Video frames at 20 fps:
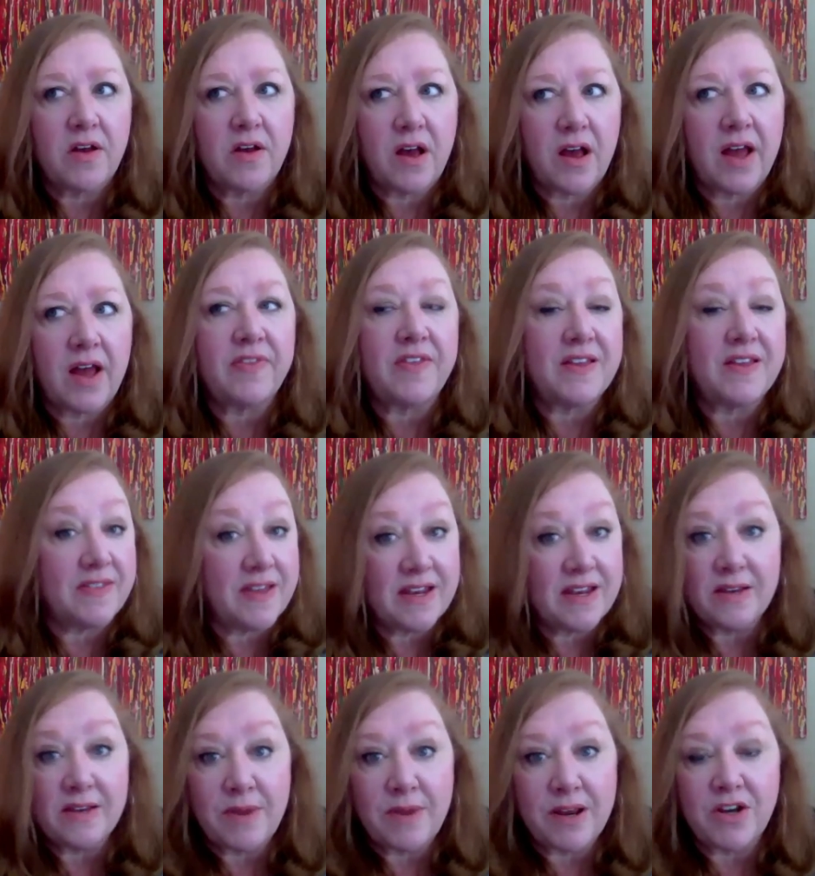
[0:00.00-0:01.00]
they
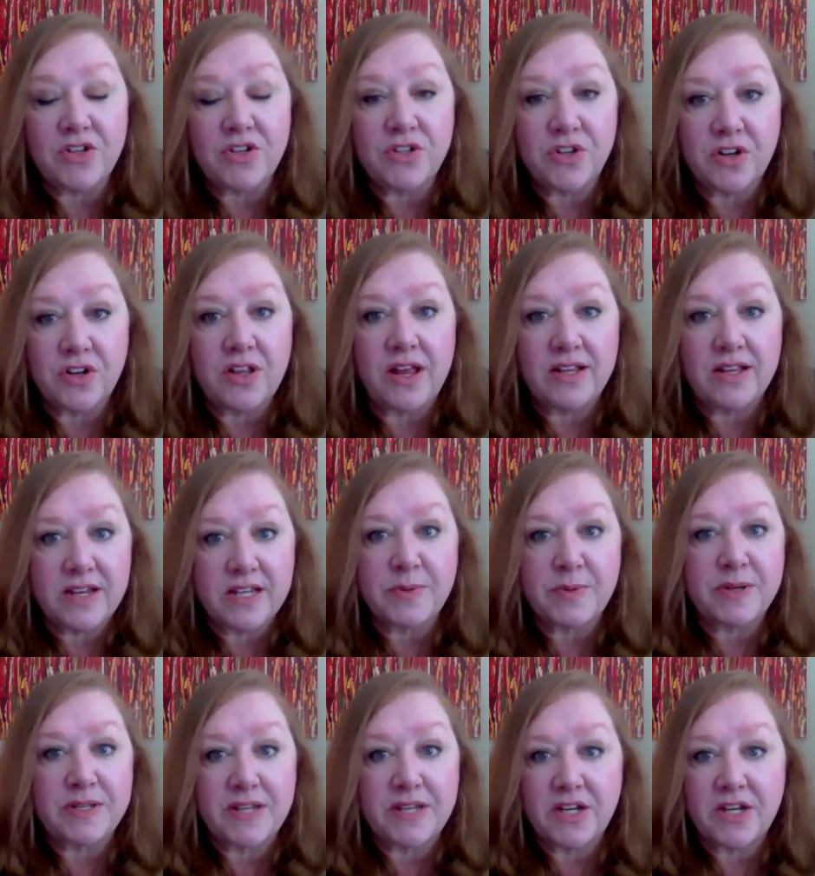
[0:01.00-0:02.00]
didn't manage their client
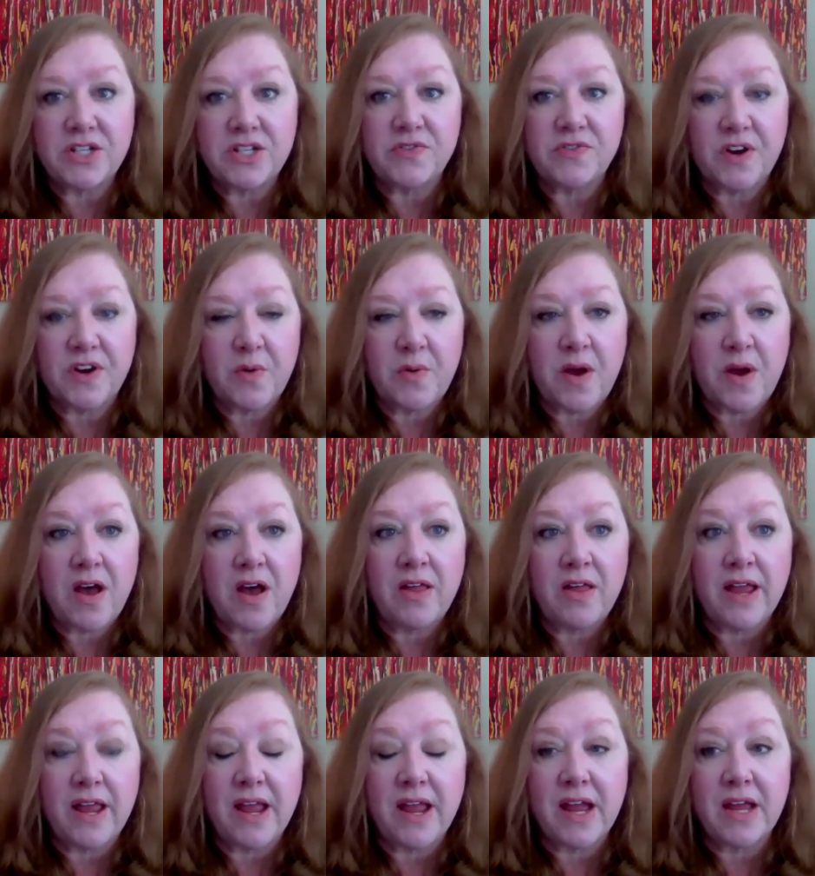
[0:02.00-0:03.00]
expectations very
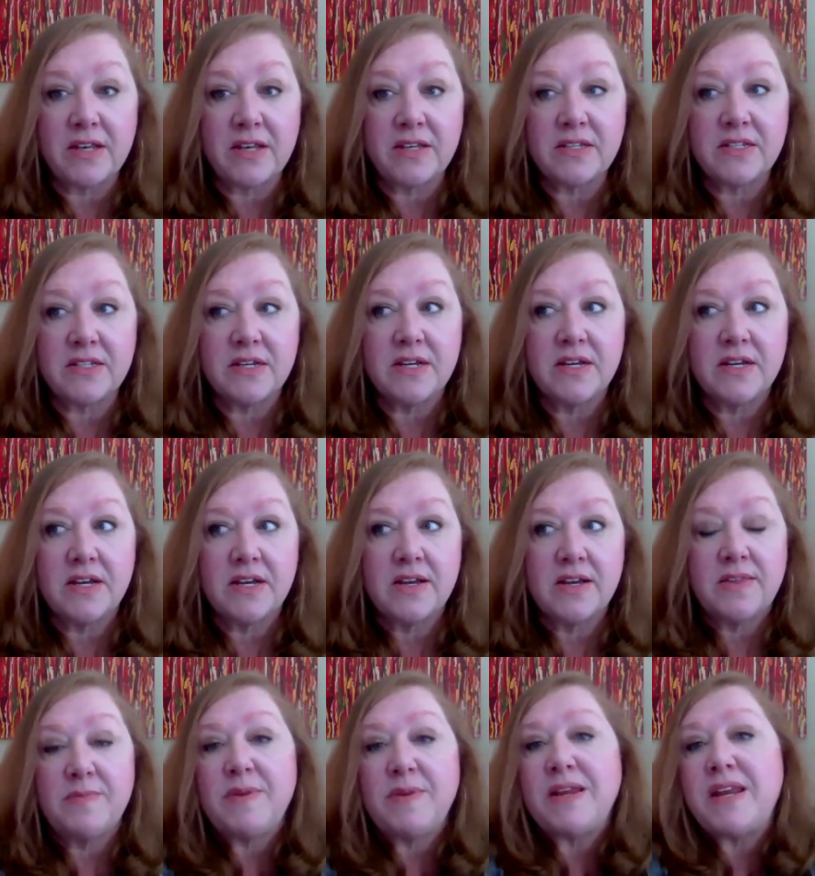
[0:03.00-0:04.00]
well, and
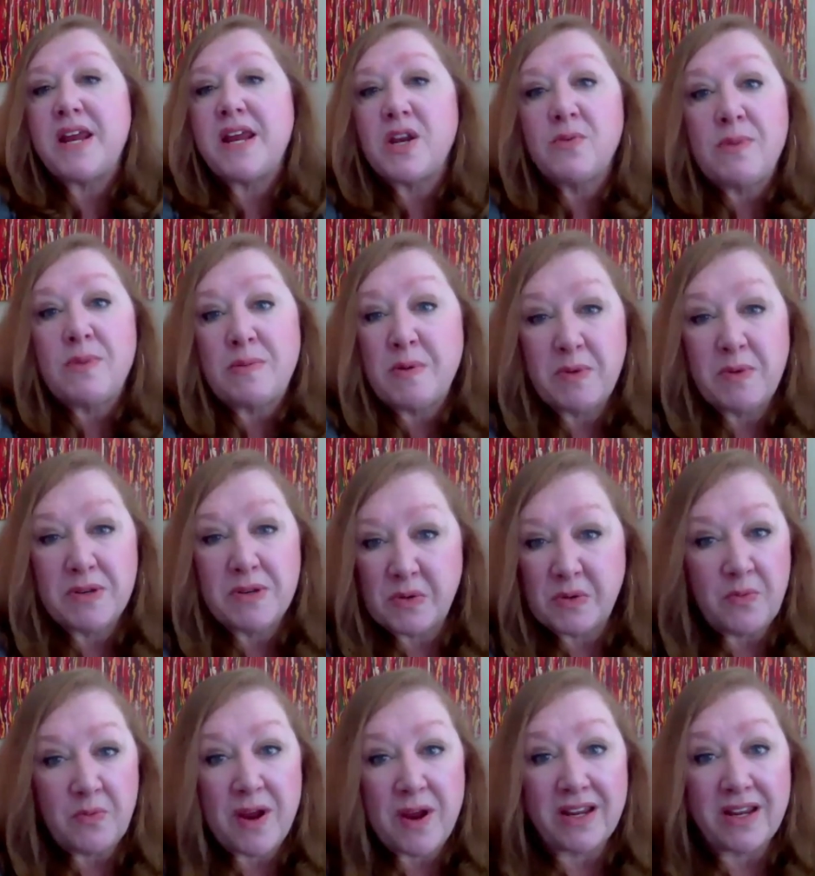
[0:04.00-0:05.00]
the mediator maybe
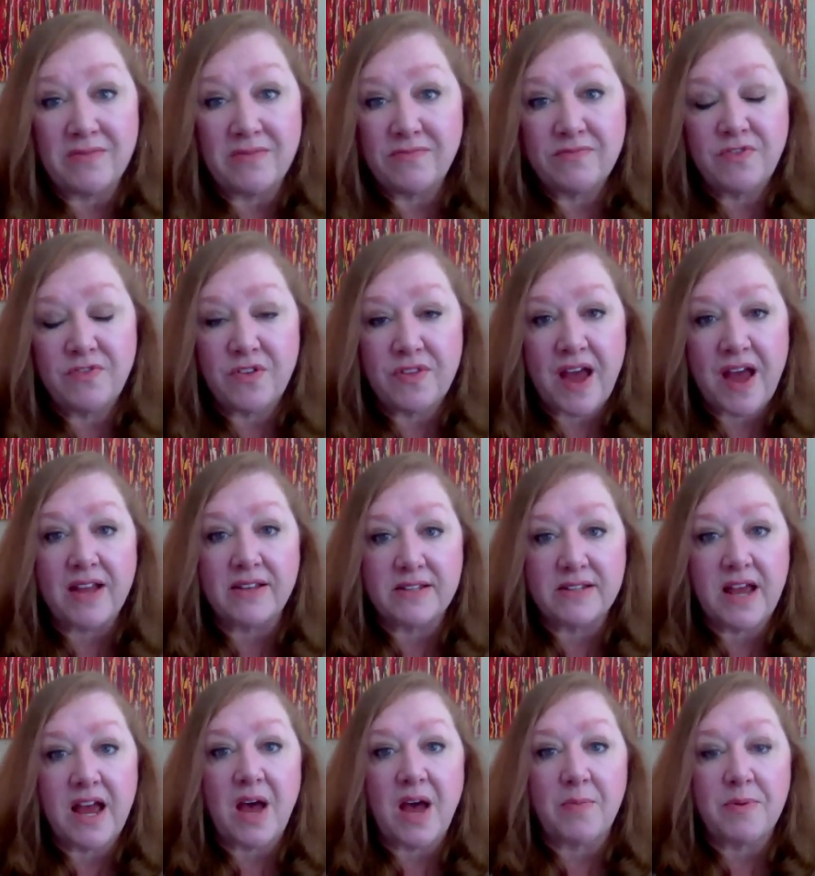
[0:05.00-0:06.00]
wasn't ready for that
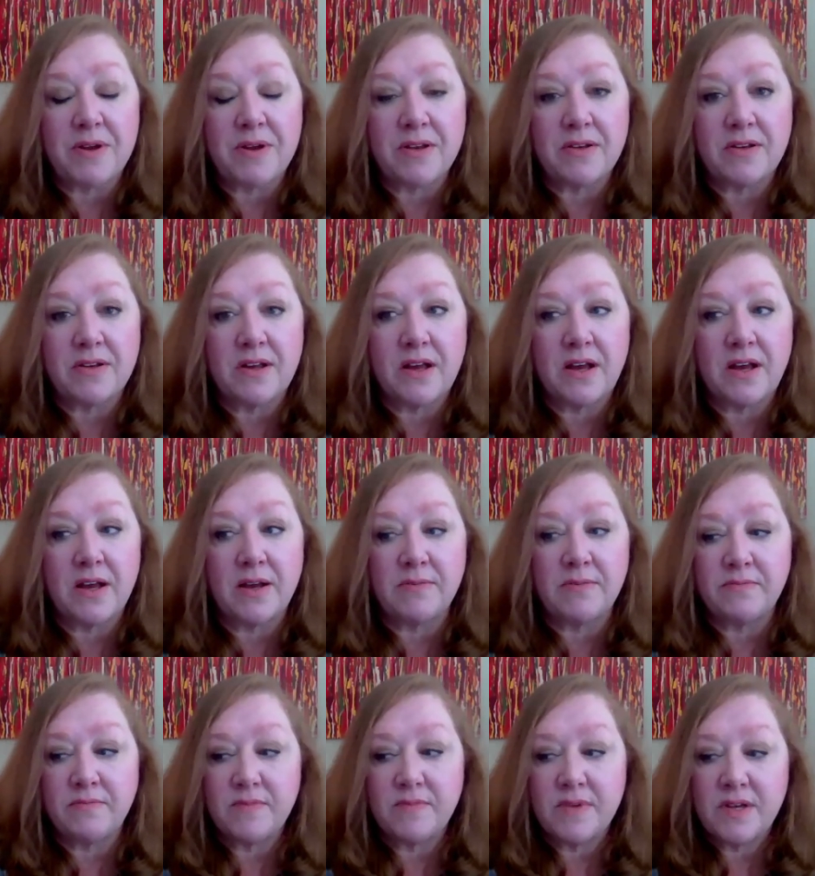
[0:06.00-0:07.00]
to happen.
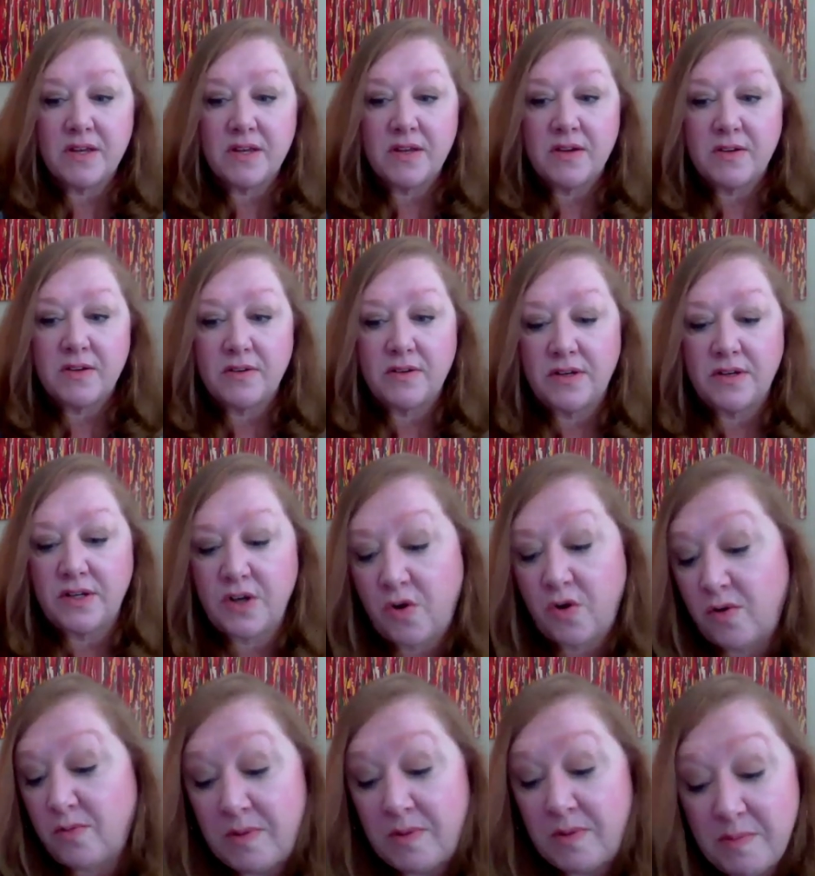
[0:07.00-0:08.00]

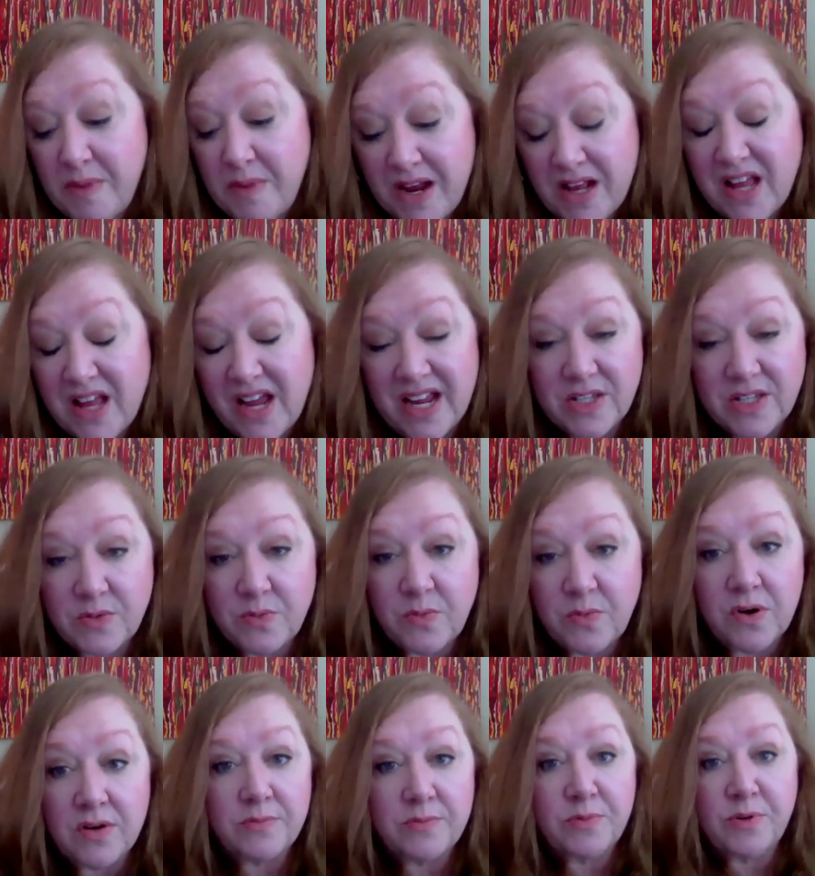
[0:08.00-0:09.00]
Or maybe my clients
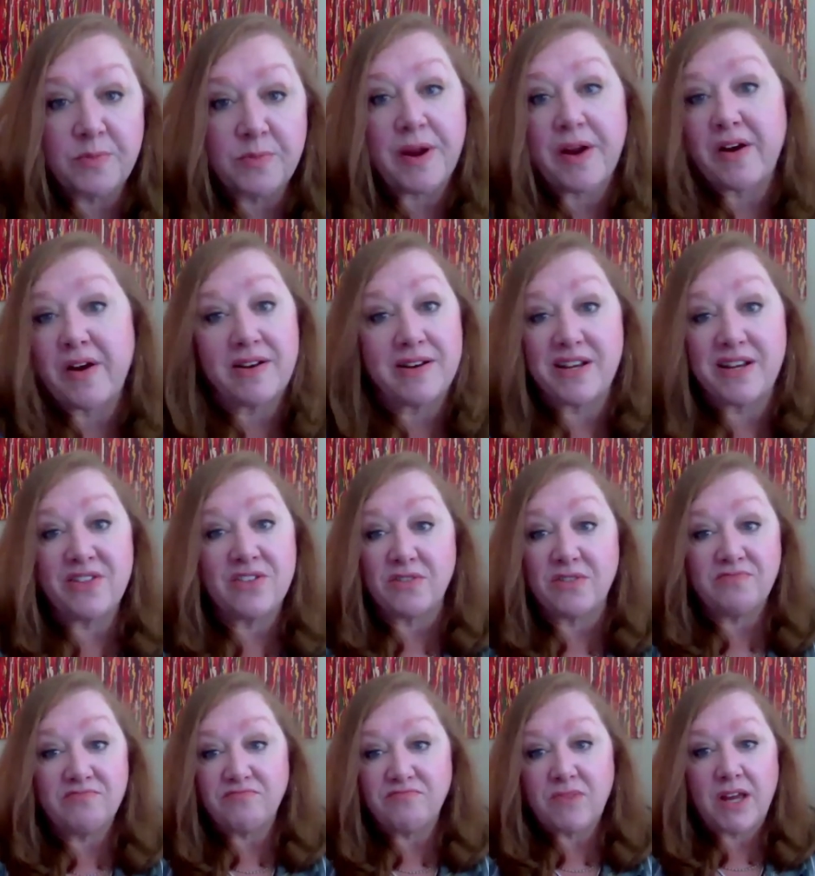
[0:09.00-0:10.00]
weren't prepared
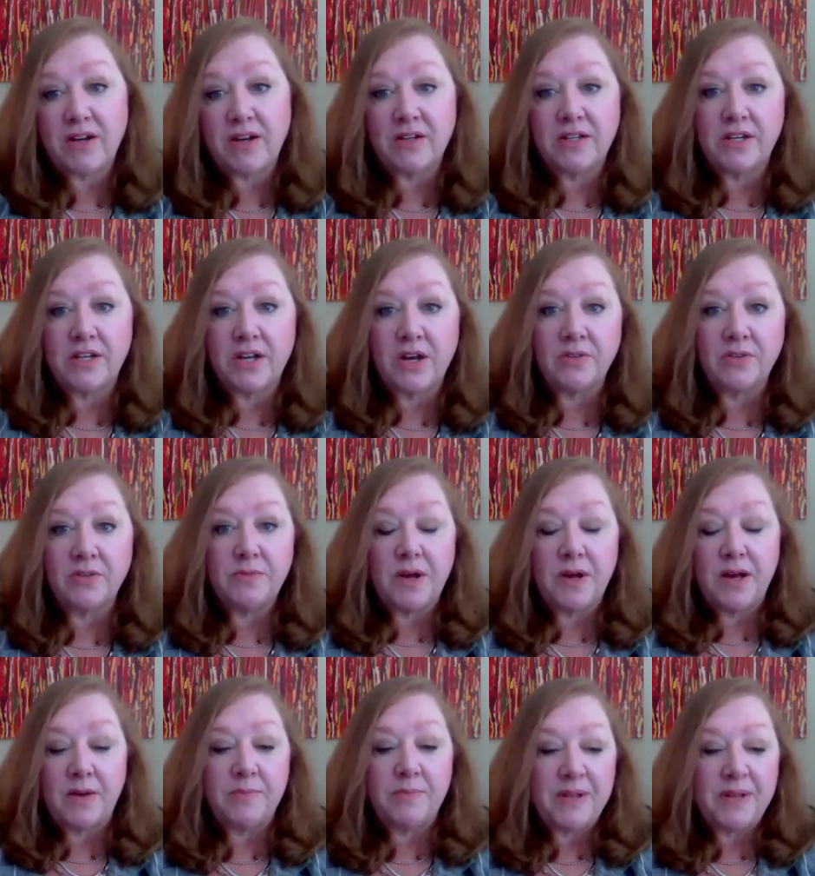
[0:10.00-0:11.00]
either. I don't,
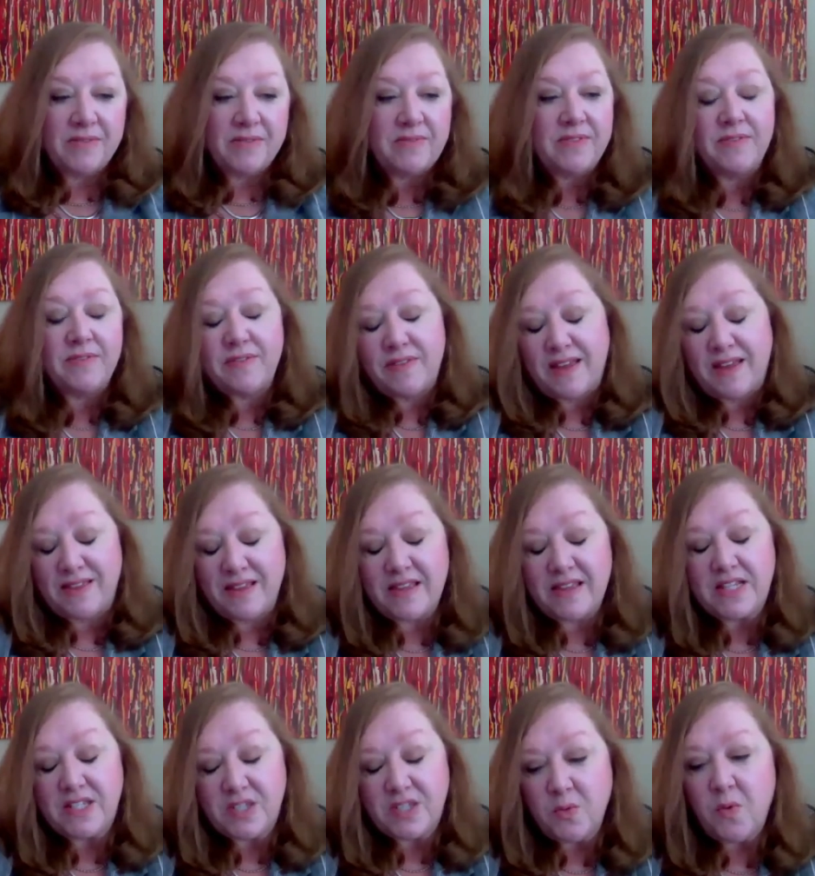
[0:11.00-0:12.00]
but I think
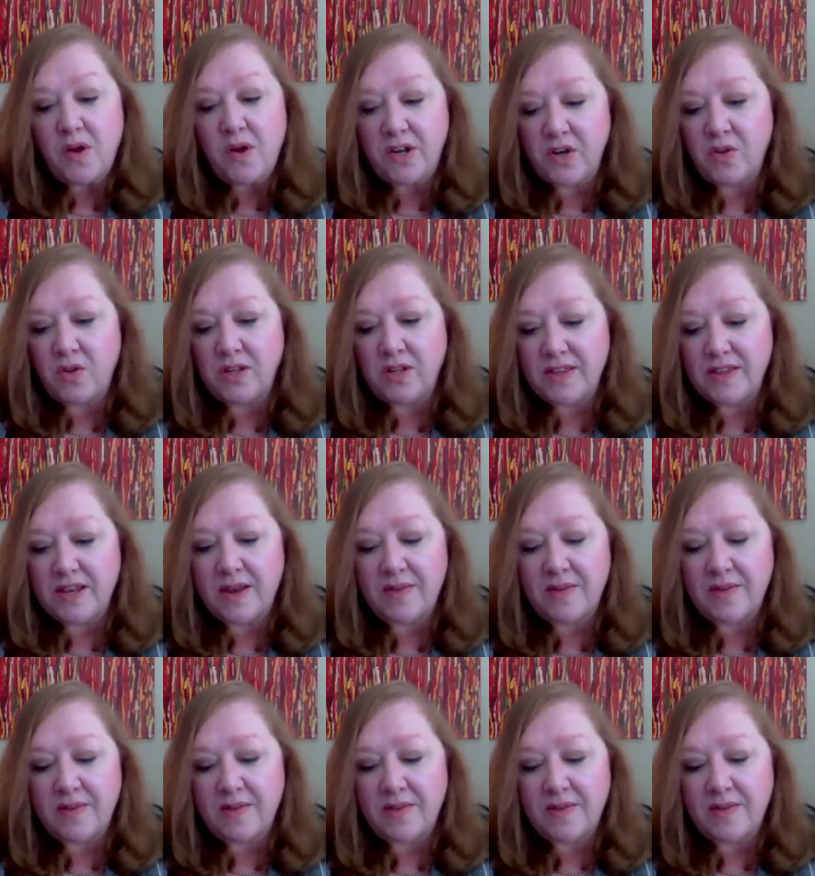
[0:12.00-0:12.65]
that's the one only that